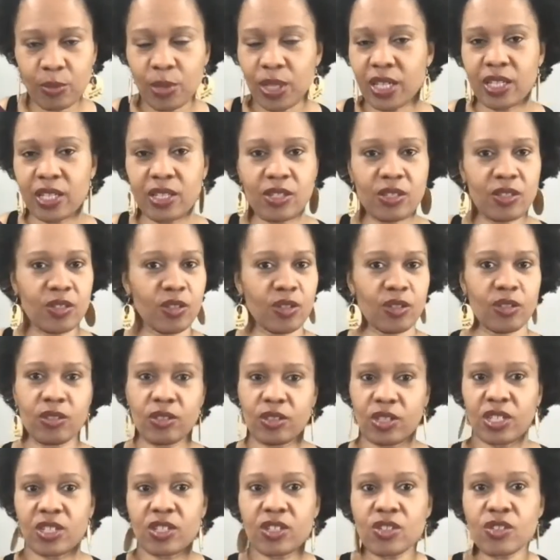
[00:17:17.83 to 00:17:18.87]
because
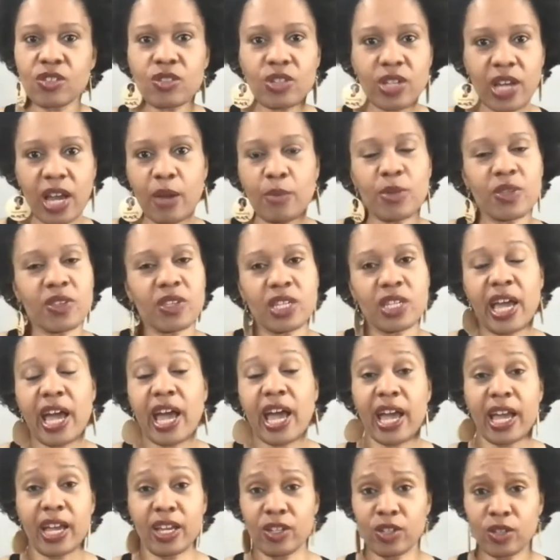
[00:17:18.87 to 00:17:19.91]
this is your time of the
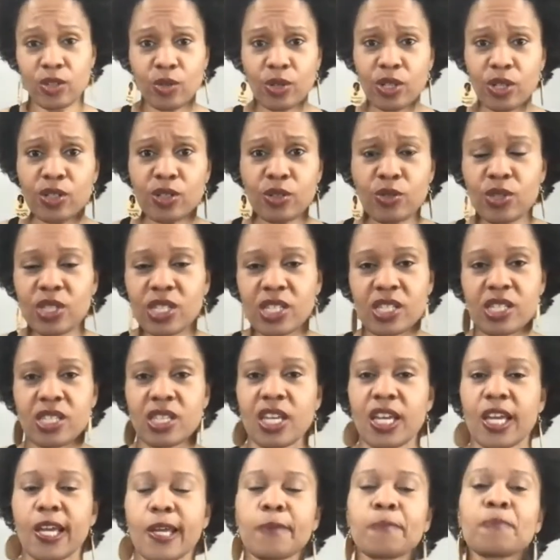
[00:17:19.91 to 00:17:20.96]
day and you can do this
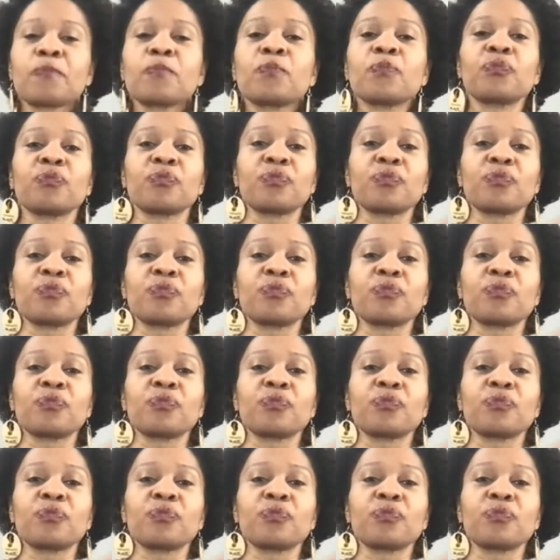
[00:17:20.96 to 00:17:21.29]
thing.